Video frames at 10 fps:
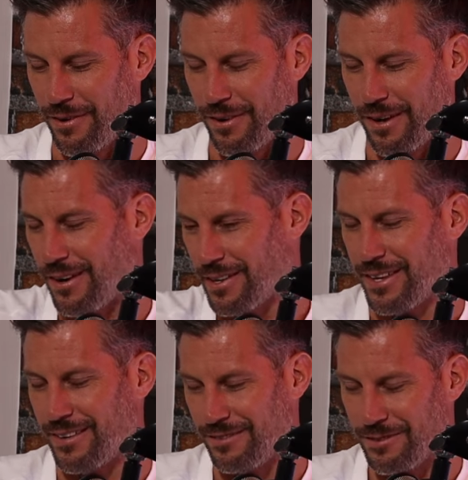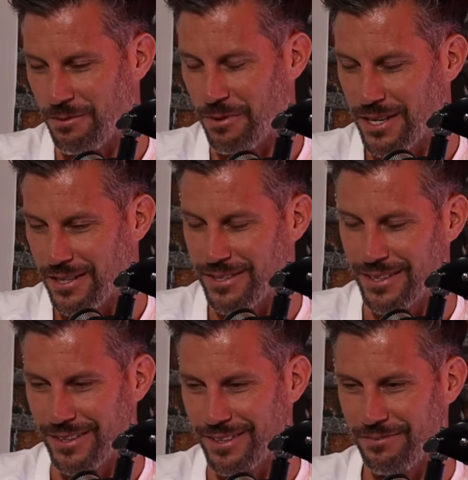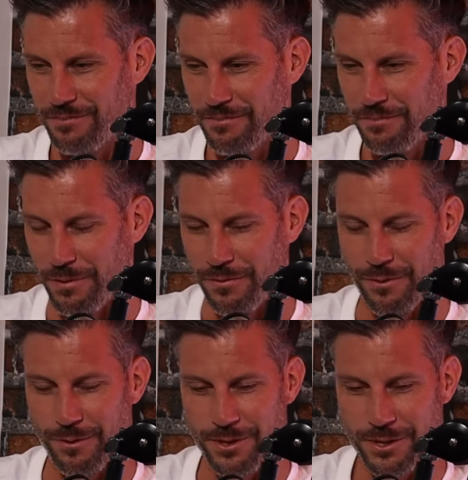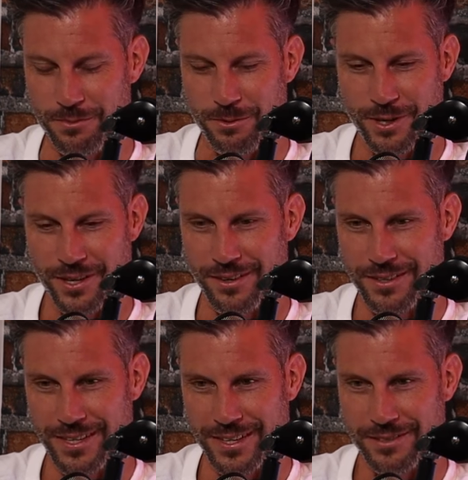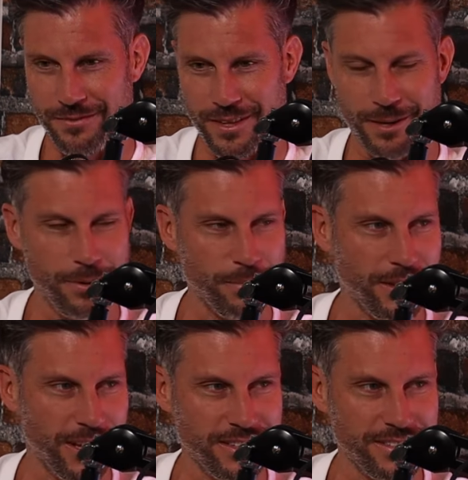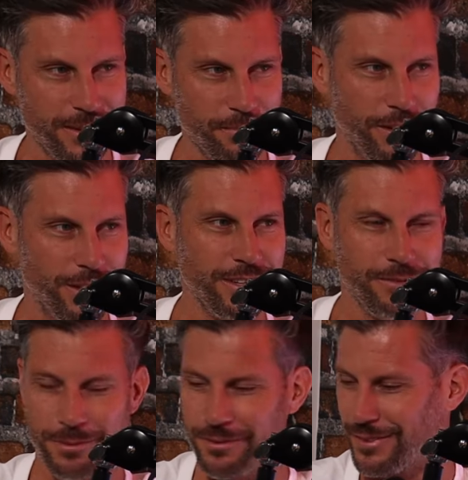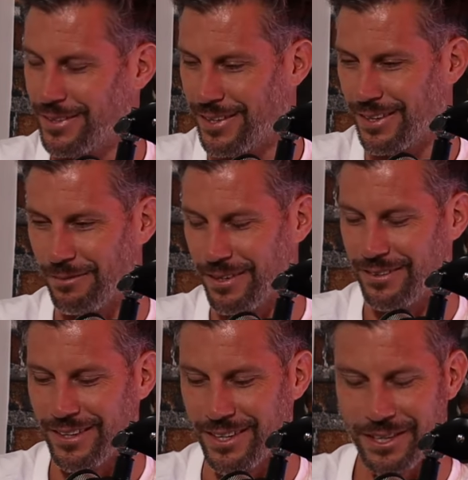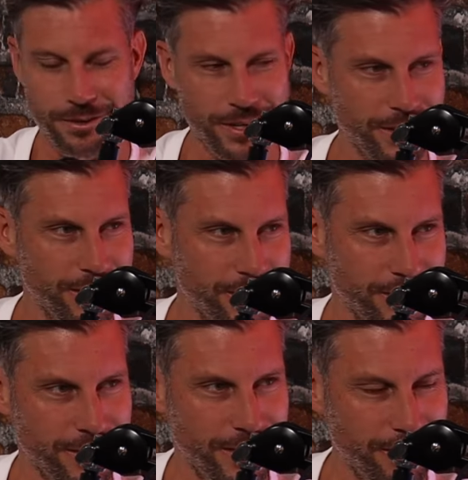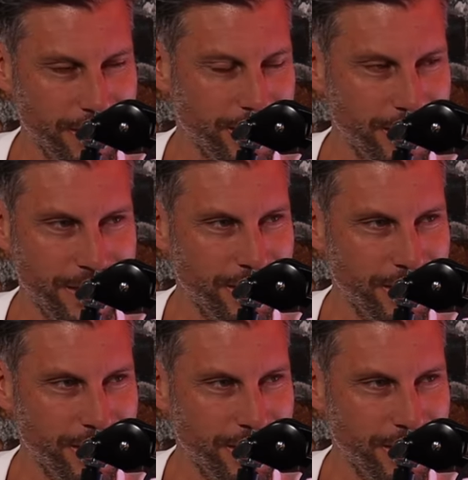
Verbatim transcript: oh, I think the way New Zealand perform in a sporting context for their population is unbelievable. Yeah, you know, you know, your cricketers and everything. Yeah,